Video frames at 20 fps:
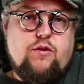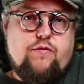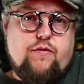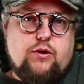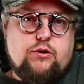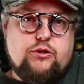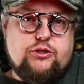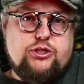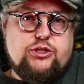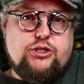
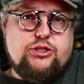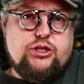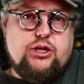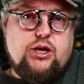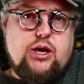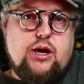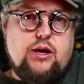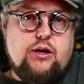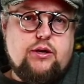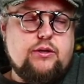Founders Edition
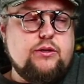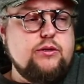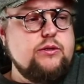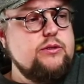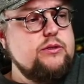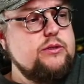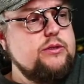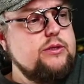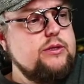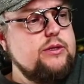card
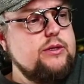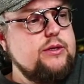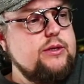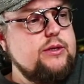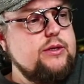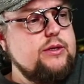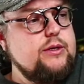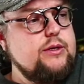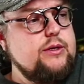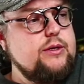
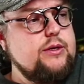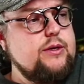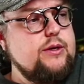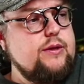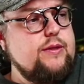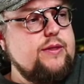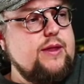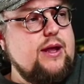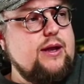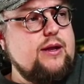
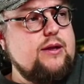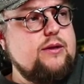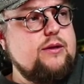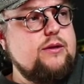that